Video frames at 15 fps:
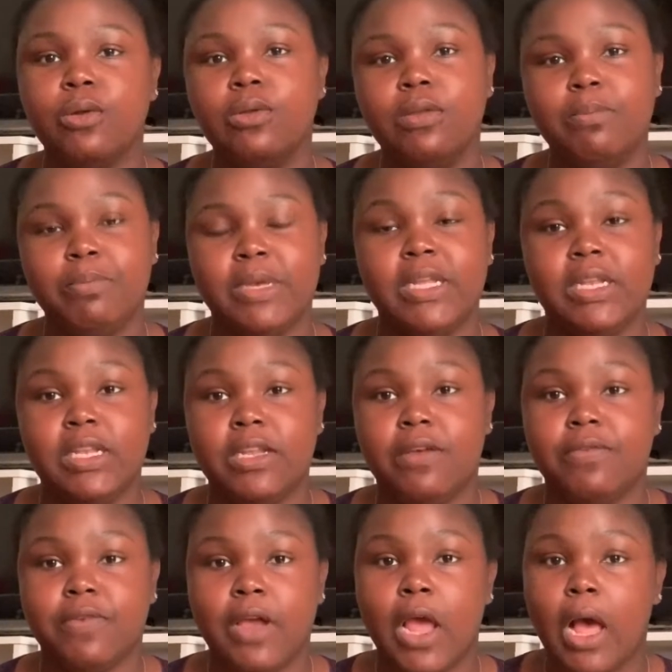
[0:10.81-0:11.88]
bit
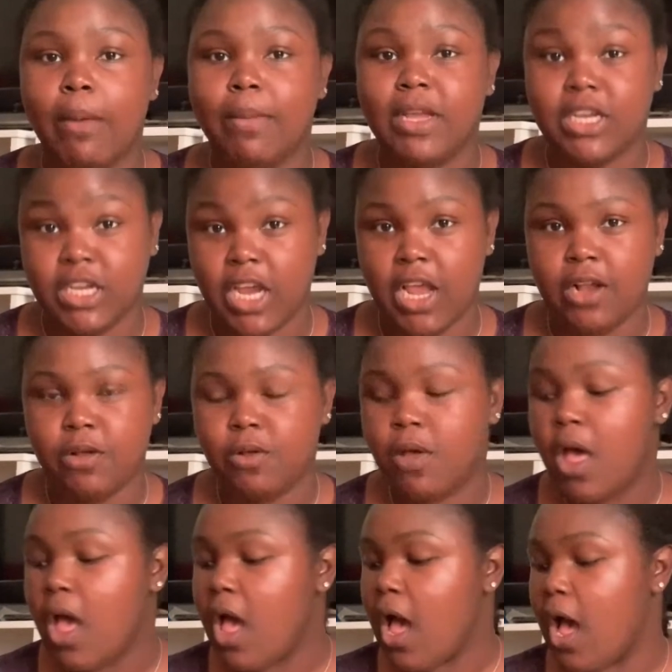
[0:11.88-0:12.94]
different on my channel.
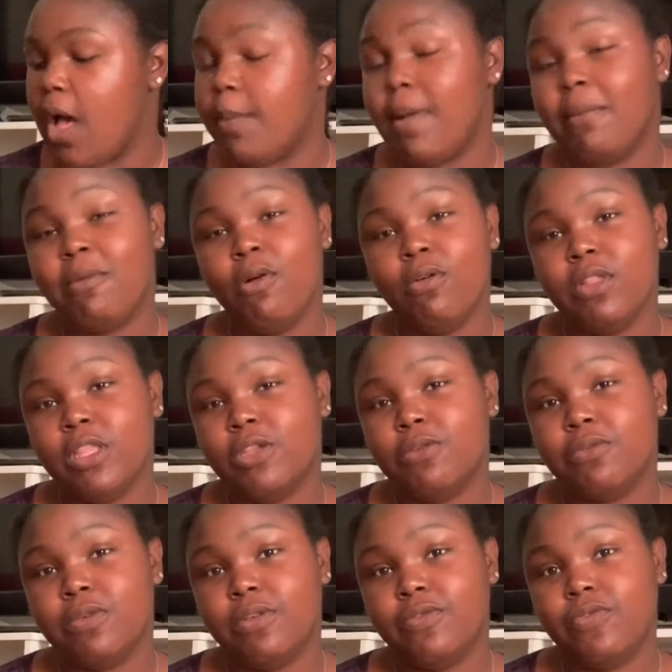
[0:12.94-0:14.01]
I'm going to
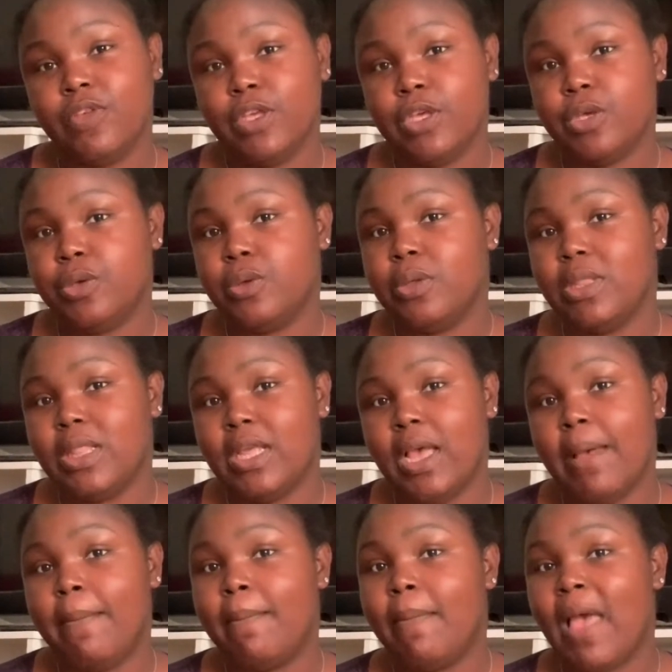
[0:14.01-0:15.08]
review
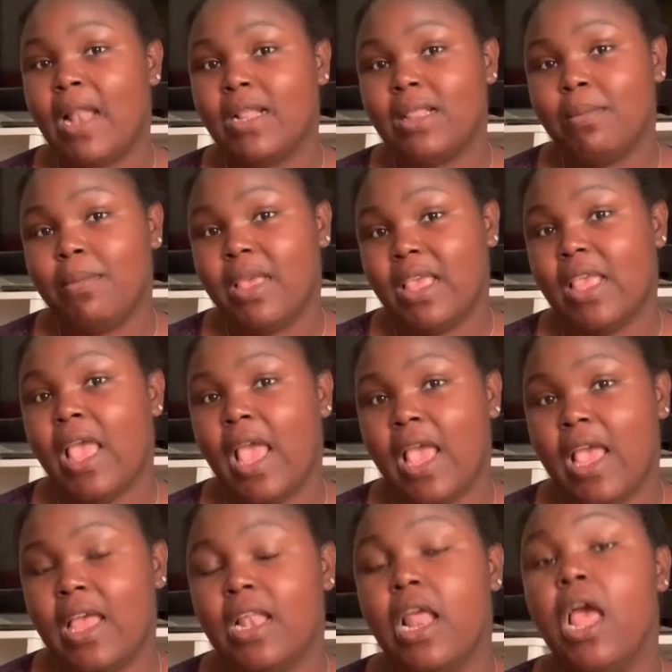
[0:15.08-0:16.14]
the Madeleine
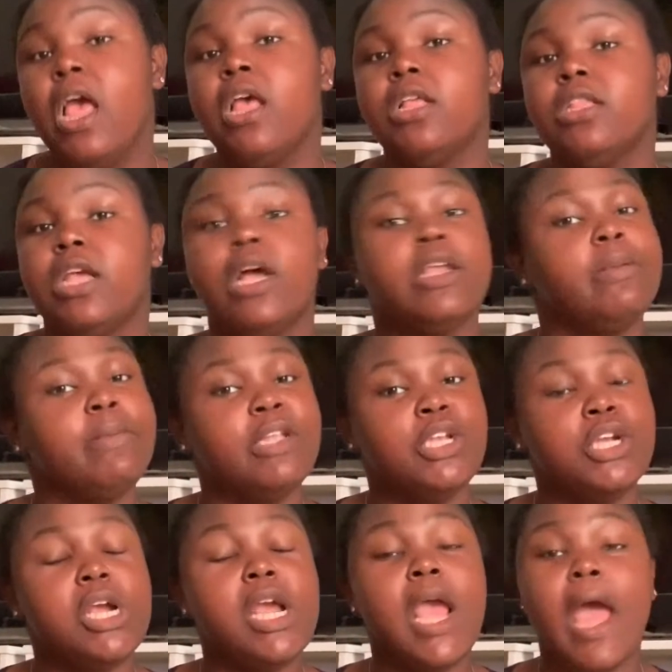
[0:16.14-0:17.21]
McCann
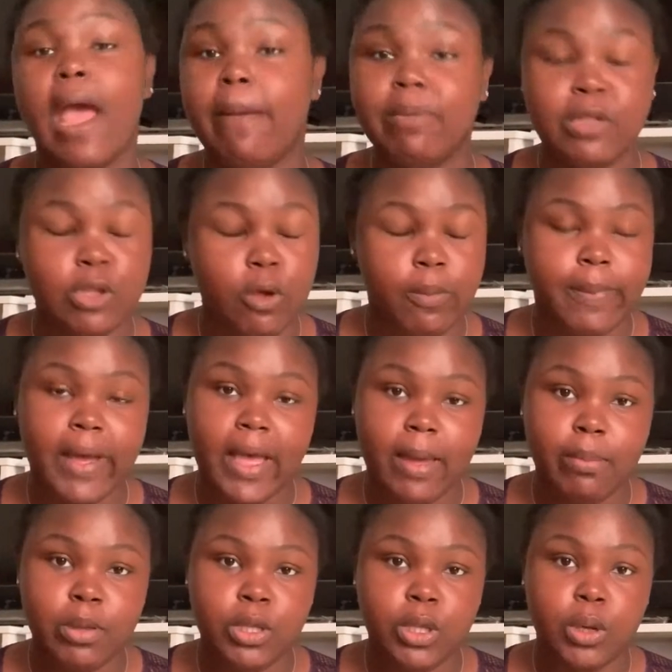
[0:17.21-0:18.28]
documentary episode by
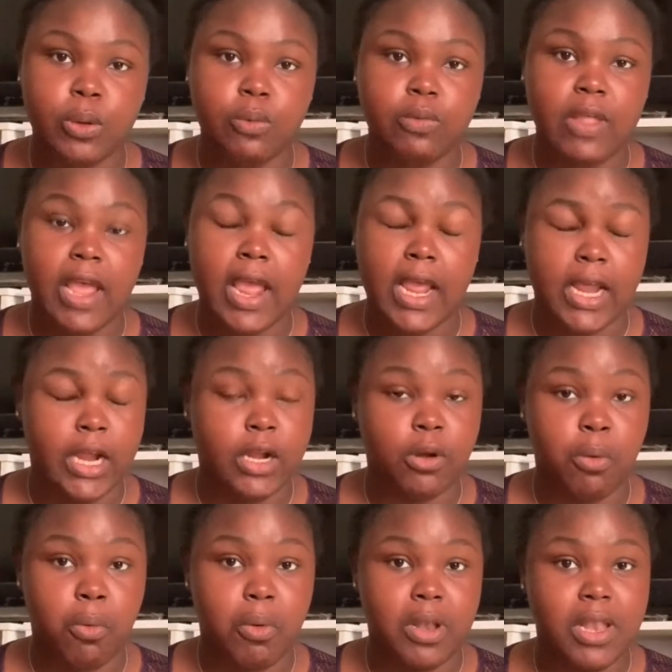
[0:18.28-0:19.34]
episode that aired
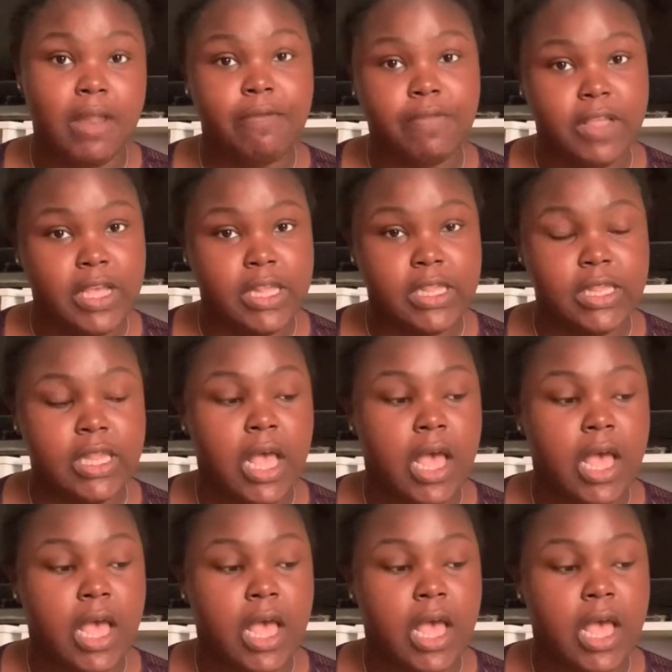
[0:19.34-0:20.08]
on Netflix.